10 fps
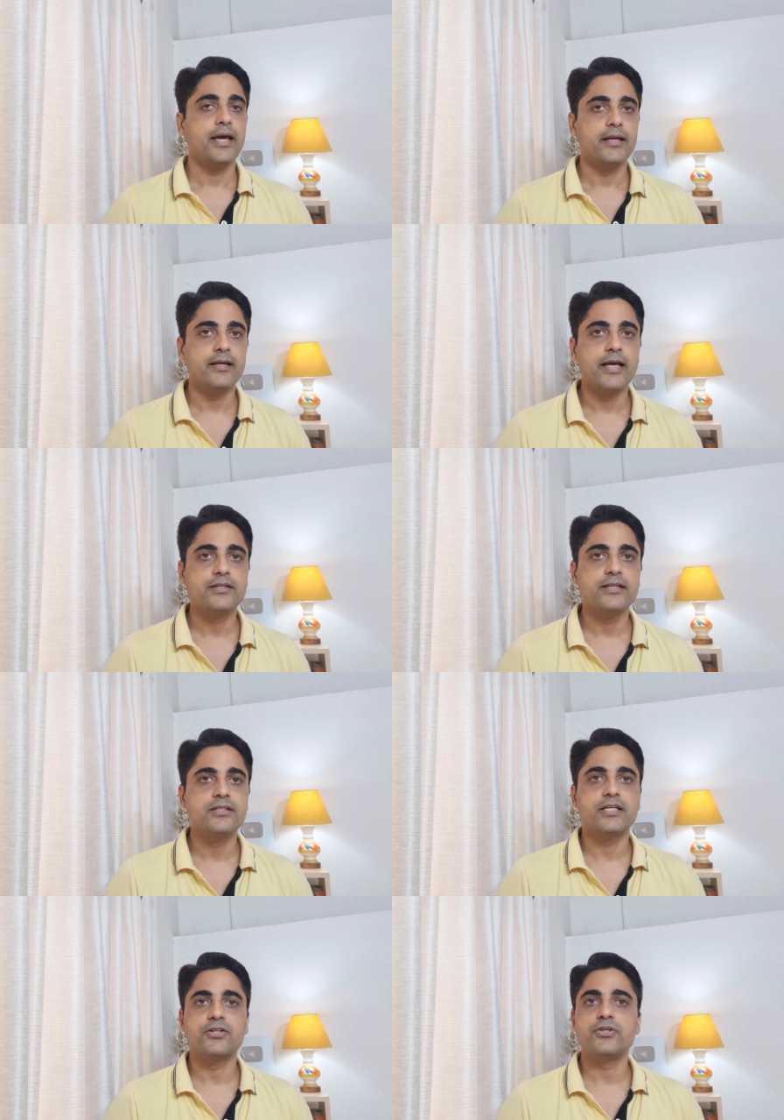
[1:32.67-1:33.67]
analyzing
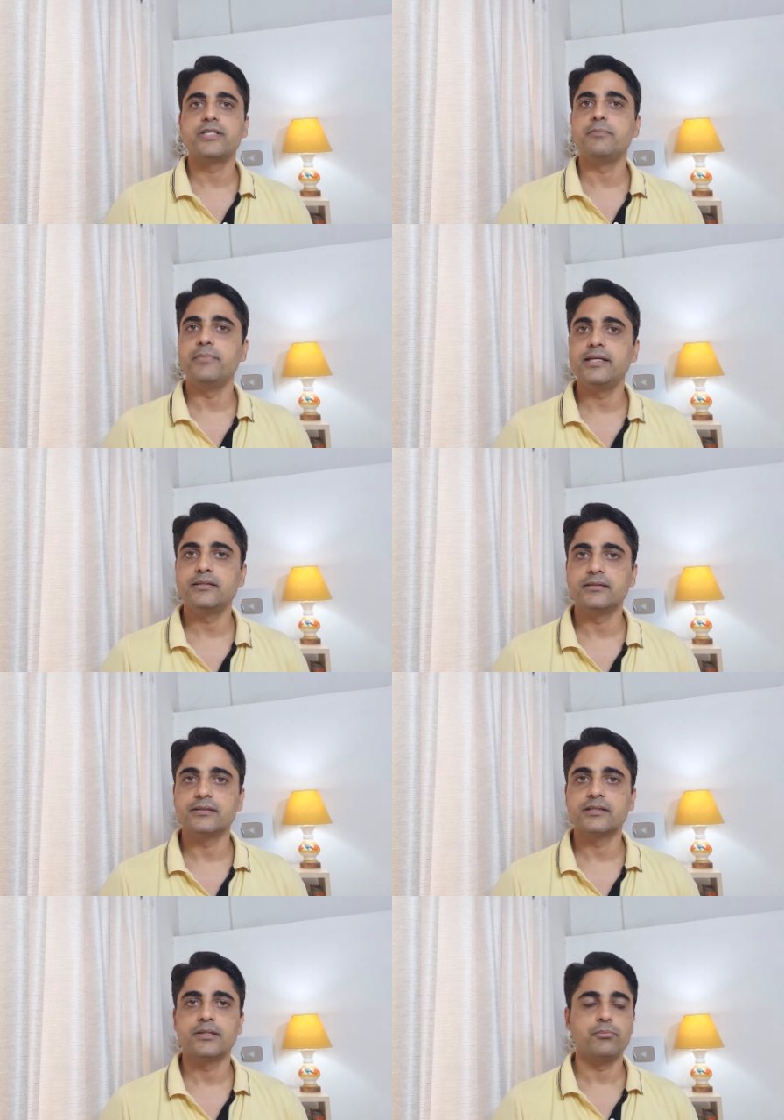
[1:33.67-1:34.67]
security
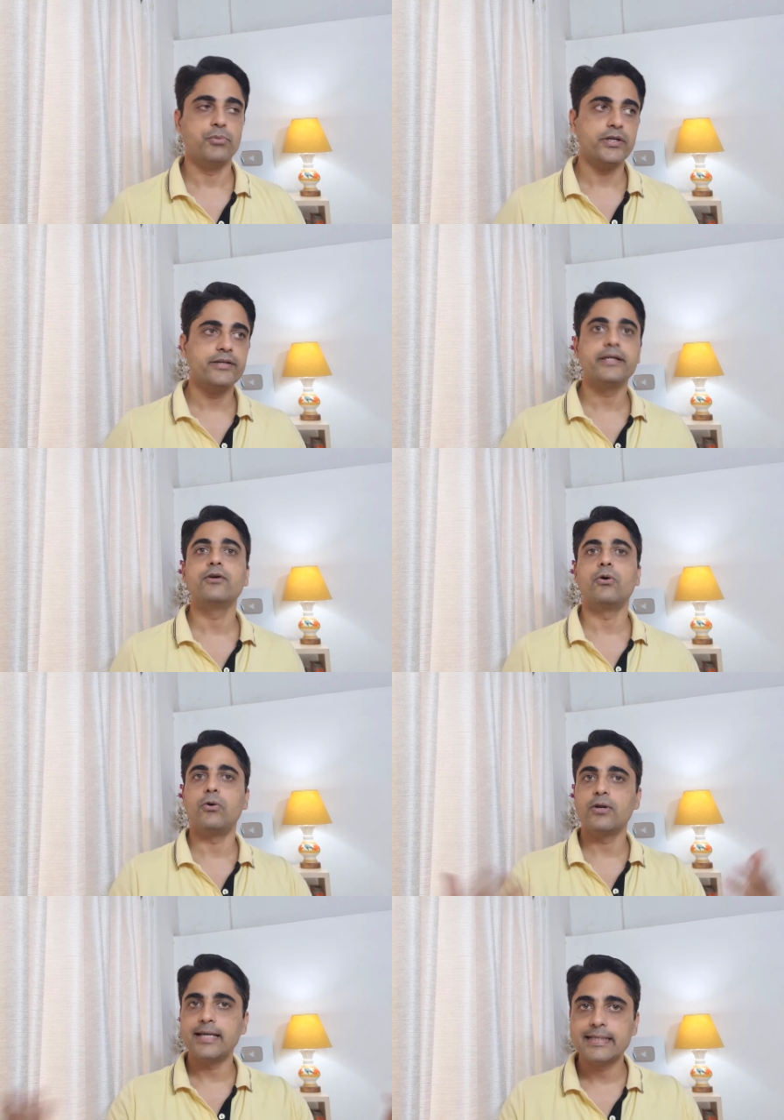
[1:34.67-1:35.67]
measures, monitoring
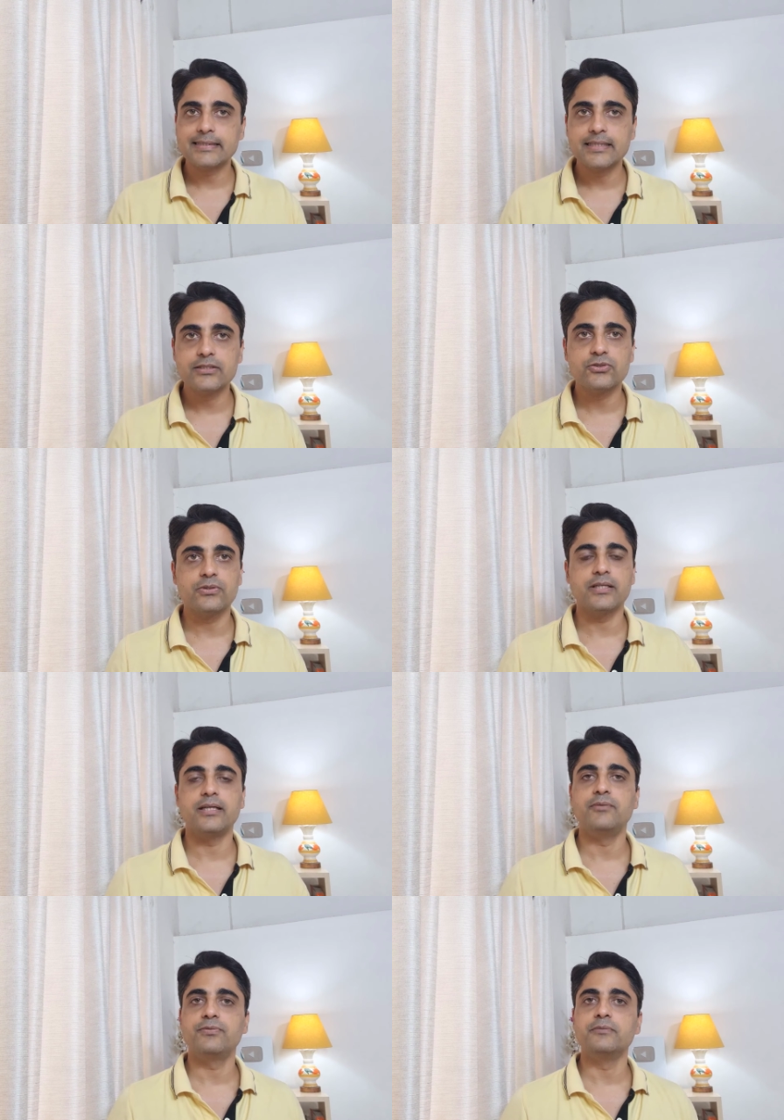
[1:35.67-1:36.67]
all access to the
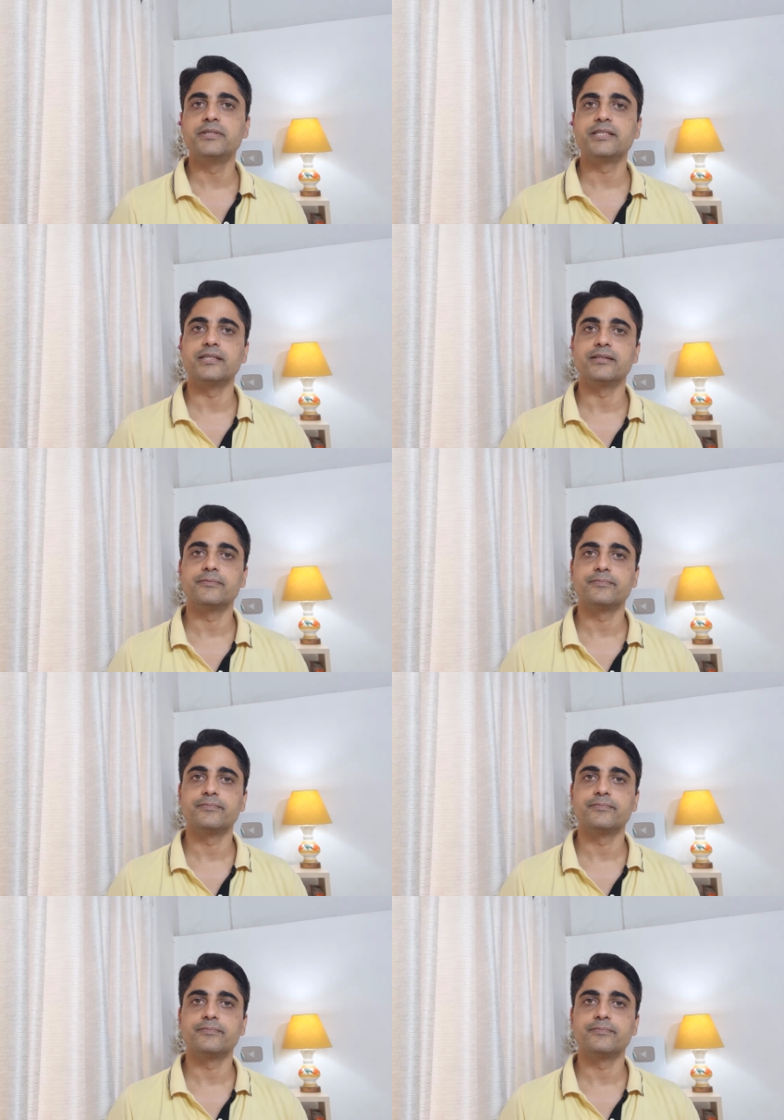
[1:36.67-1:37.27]
information.